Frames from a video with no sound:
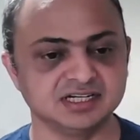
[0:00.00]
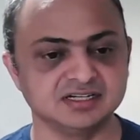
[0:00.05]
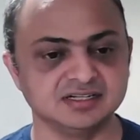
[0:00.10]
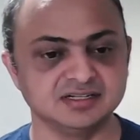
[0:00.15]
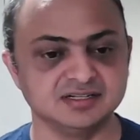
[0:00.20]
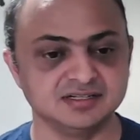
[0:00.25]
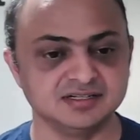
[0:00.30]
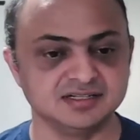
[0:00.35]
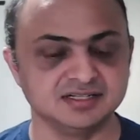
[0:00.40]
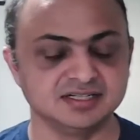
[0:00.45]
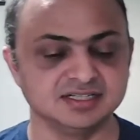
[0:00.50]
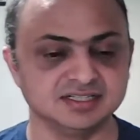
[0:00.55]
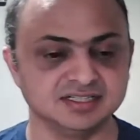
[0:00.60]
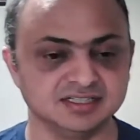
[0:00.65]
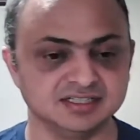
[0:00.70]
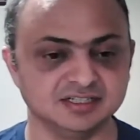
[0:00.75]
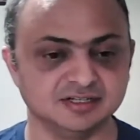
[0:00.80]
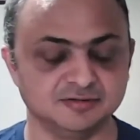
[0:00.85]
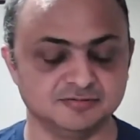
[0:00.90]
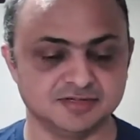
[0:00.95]
And
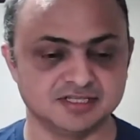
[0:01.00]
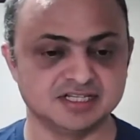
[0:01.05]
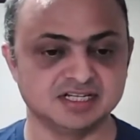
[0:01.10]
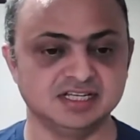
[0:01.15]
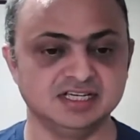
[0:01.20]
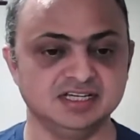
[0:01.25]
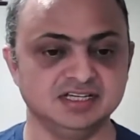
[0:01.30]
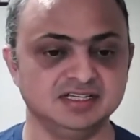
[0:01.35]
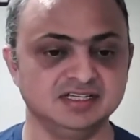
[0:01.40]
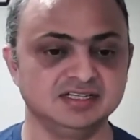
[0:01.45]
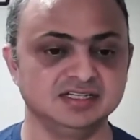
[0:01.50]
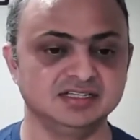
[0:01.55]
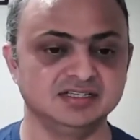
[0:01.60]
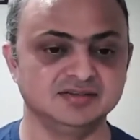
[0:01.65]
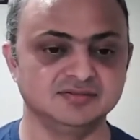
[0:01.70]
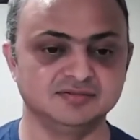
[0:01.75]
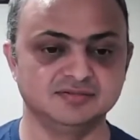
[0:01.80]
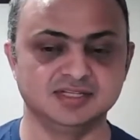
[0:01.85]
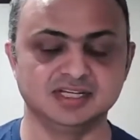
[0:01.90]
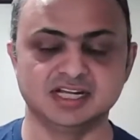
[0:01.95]
uh, obviously,
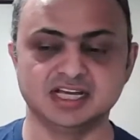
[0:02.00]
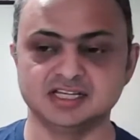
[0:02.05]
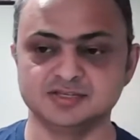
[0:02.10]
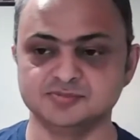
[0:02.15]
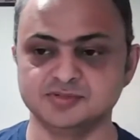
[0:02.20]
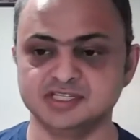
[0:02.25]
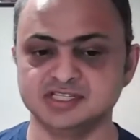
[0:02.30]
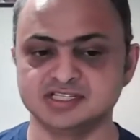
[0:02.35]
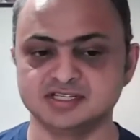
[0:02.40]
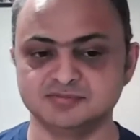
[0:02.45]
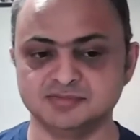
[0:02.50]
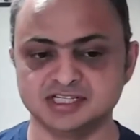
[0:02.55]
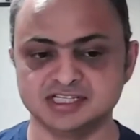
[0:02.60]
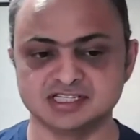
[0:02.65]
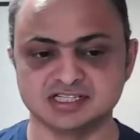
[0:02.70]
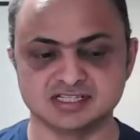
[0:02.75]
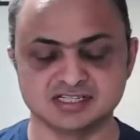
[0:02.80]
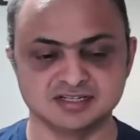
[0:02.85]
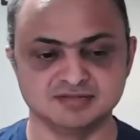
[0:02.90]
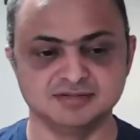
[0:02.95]
uh, there has been some
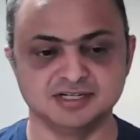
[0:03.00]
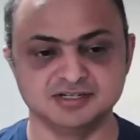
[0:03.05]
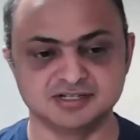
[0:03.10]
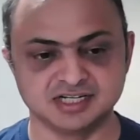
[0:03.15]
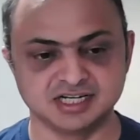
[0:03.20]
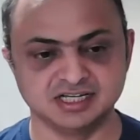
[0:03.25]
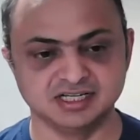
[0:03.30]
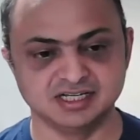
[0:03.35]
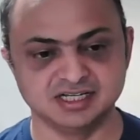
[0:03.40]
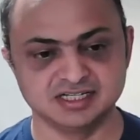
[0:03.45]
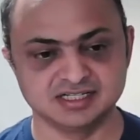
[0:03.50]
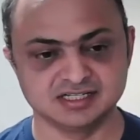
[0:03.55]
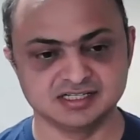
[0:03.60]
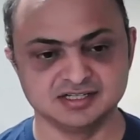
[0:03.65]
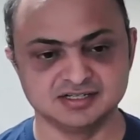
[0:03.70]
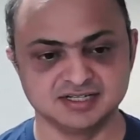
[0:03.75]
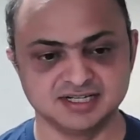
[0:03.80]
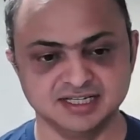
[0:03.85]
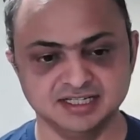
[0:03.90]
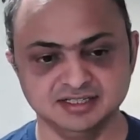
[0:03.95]
discussion about
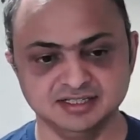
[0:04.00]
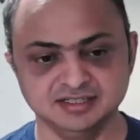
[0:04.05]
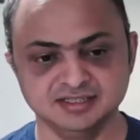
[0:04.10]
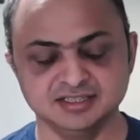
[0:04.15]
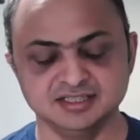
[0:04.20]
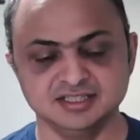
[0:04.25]
regulation today.